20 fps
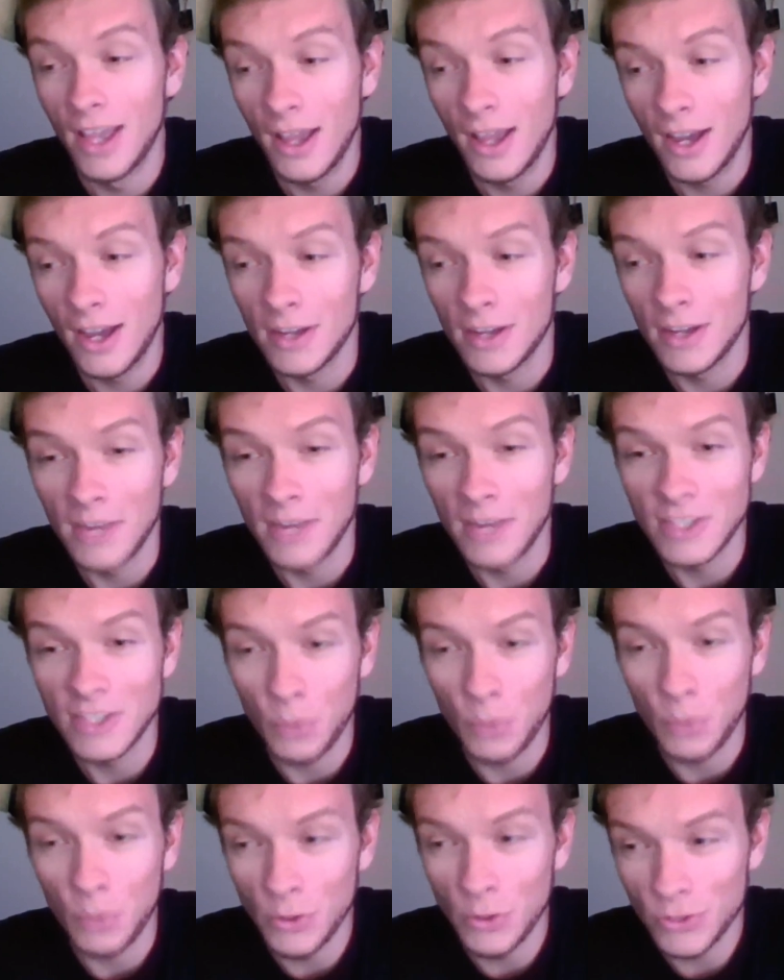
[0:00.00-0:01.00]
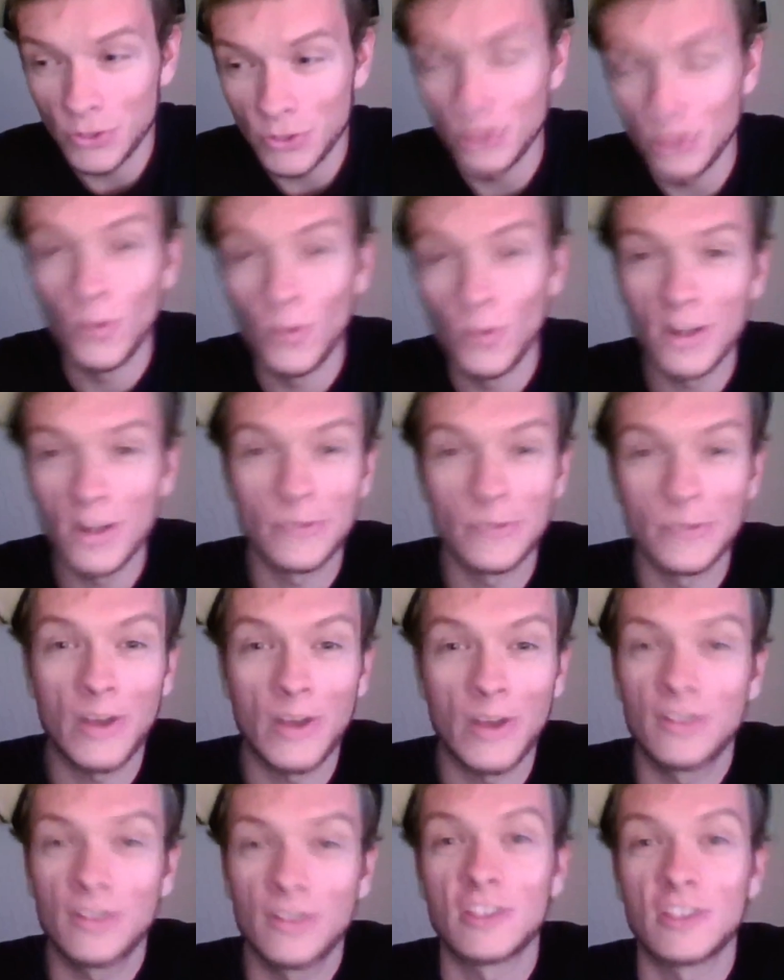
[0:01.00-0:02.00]
as opposed to what is a model
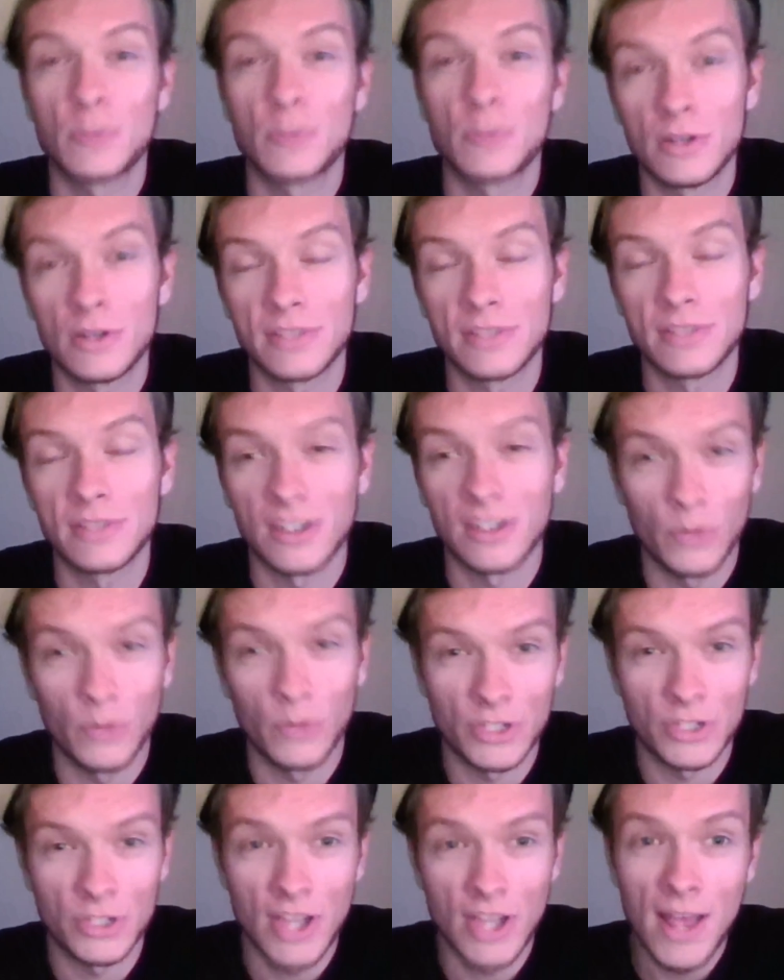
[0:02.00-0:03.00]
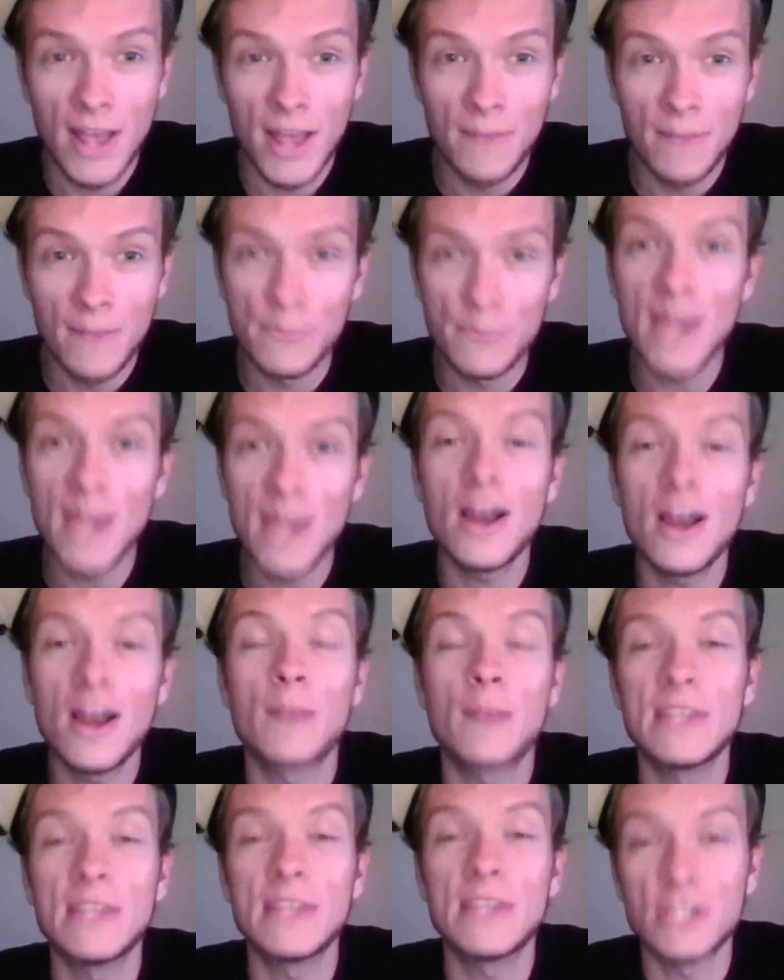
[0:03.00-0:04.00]
that's perfect, which may not be
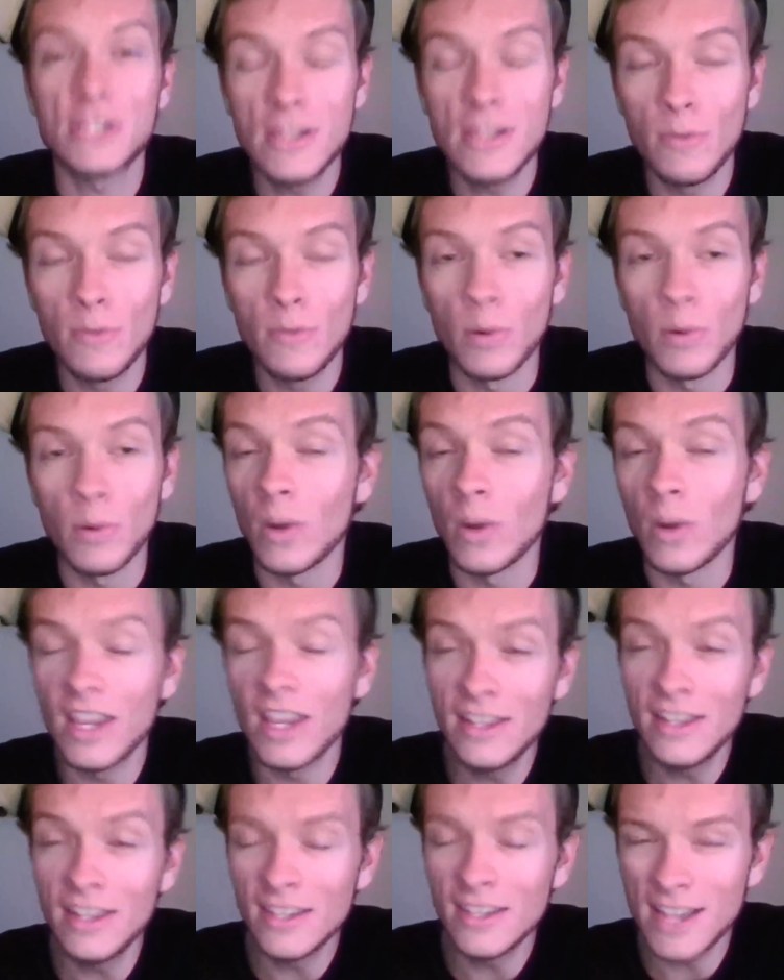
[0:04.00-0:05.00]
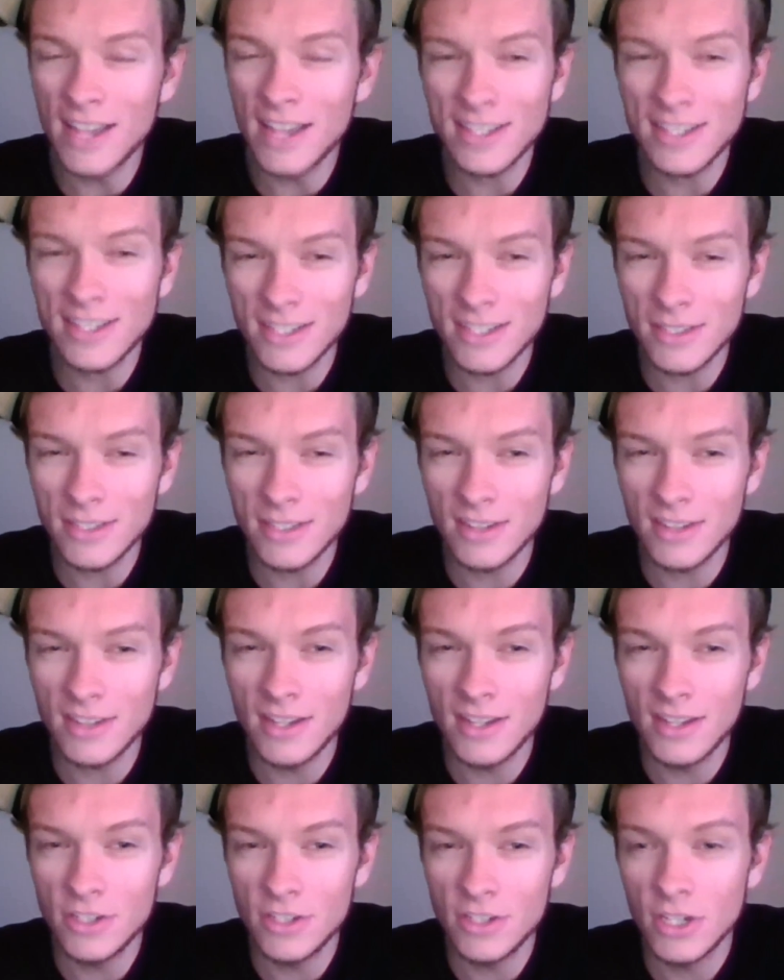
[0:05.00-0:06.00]
achievable in the testing
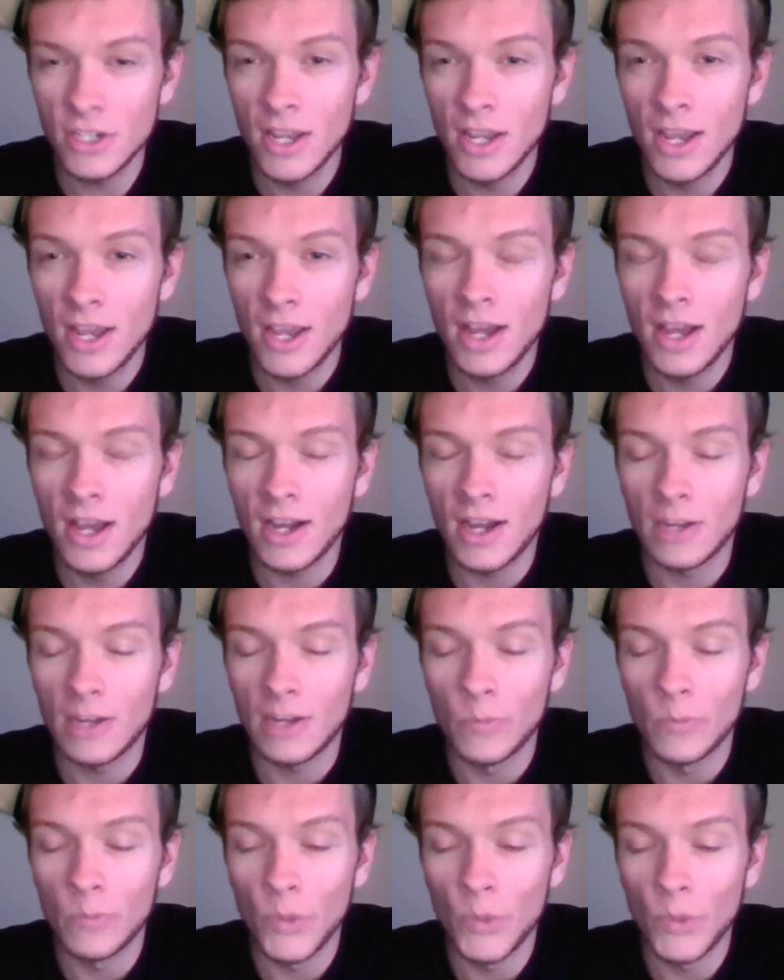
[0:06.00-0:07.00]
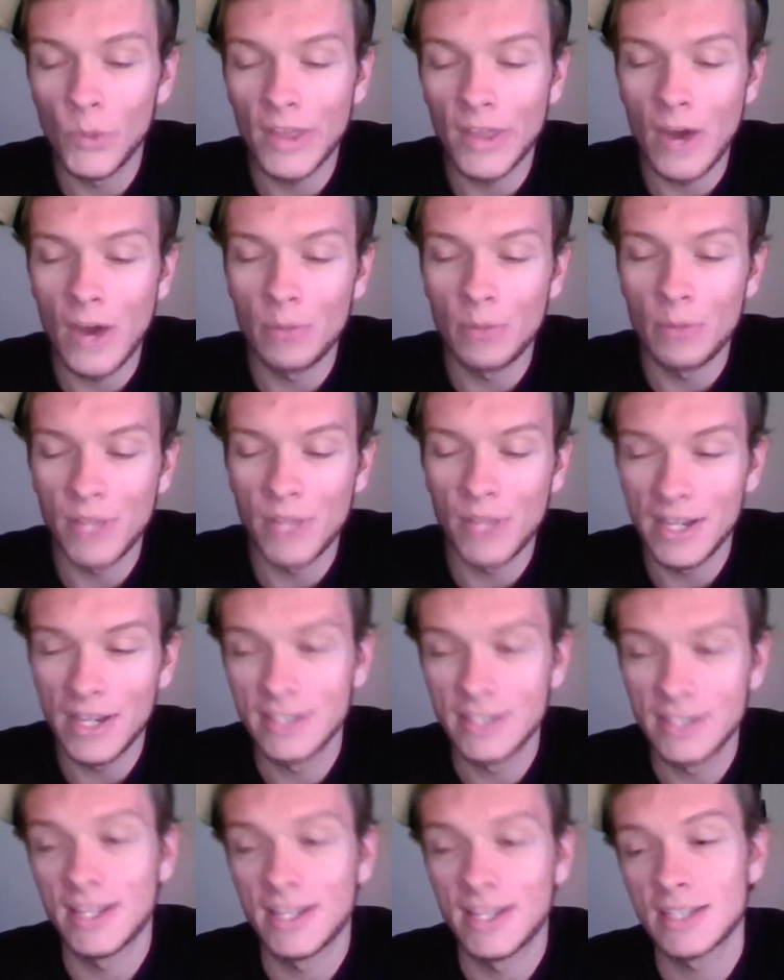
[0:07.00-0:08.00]
stage. With how I'm planning to
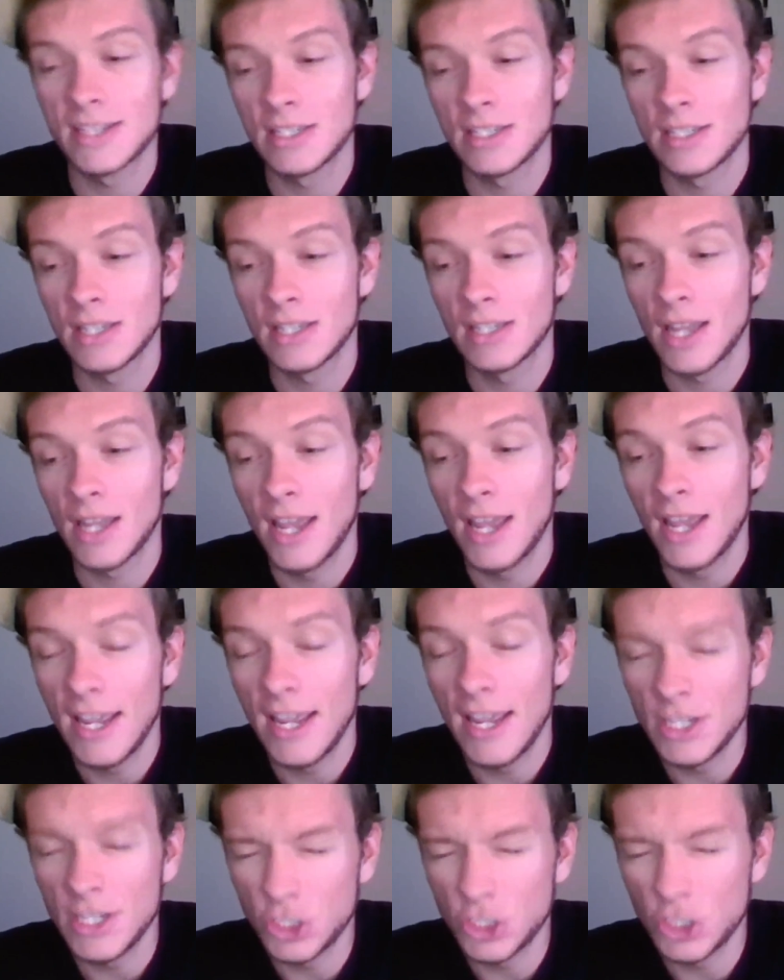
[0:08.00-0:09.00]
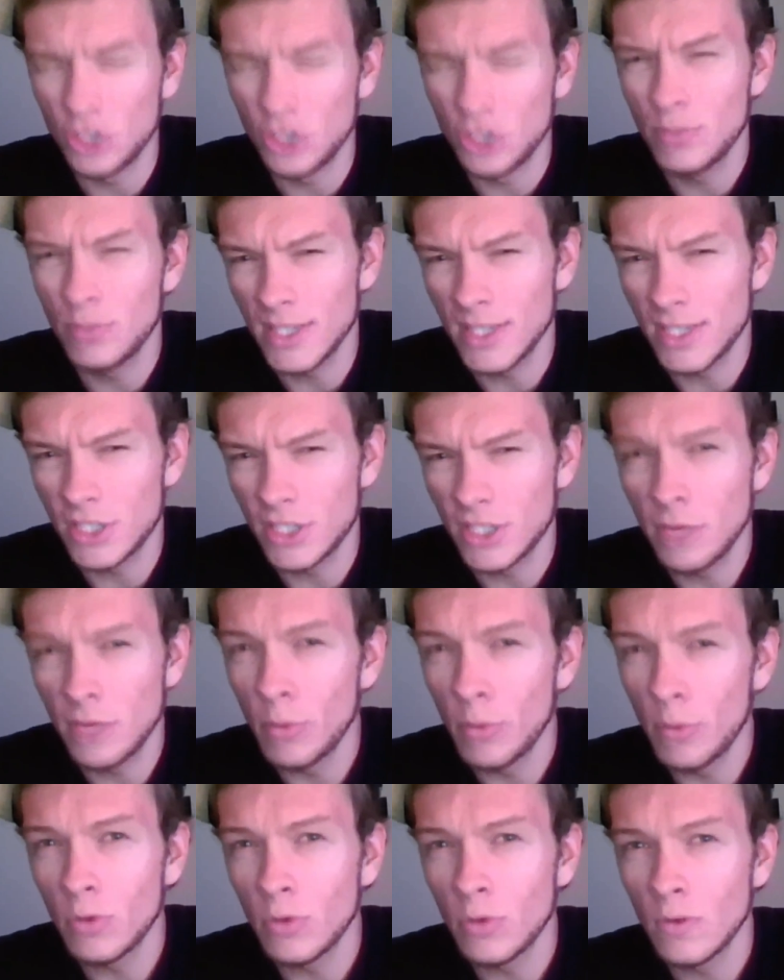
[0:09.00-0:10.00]
test it, it should be achievable.
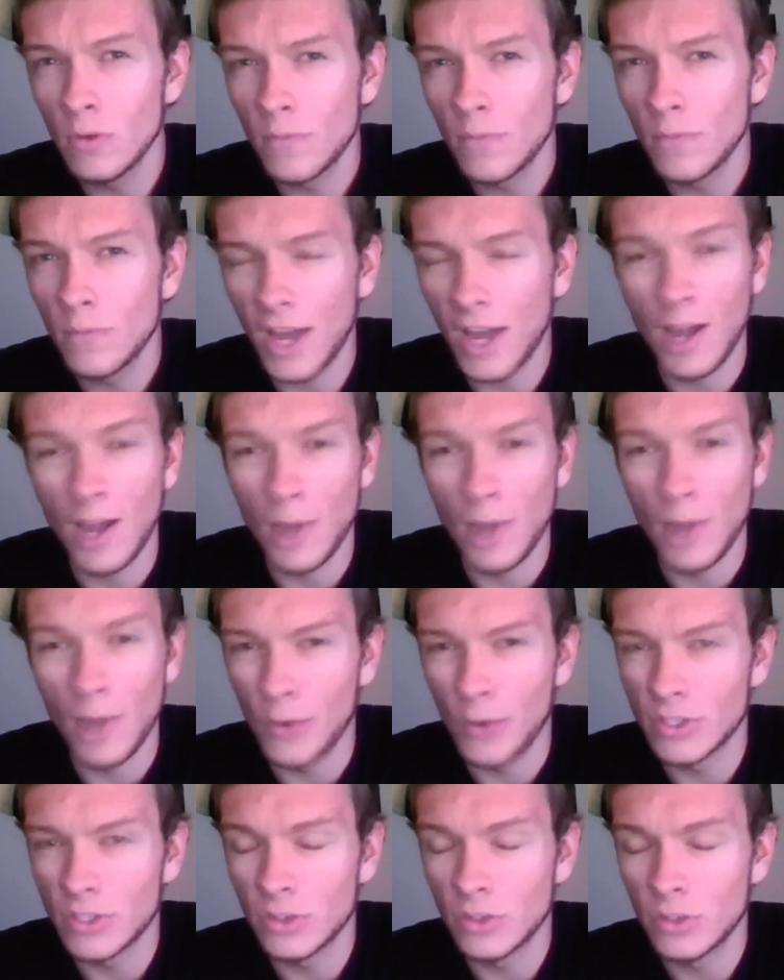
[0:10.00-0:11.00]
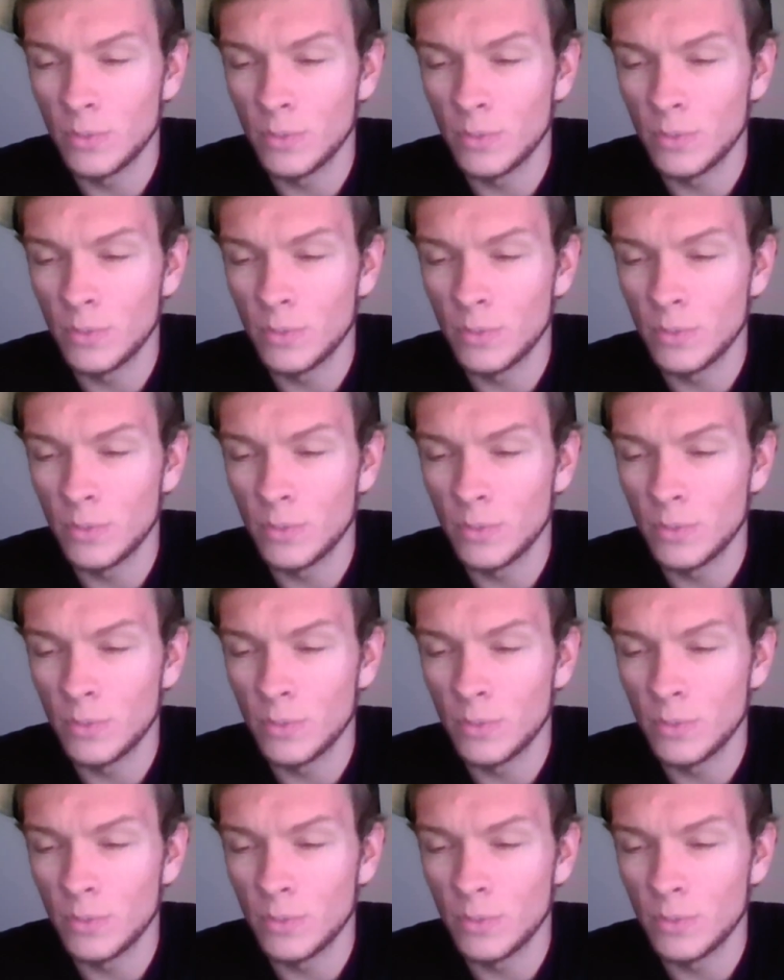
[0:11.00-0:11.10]
I would assume.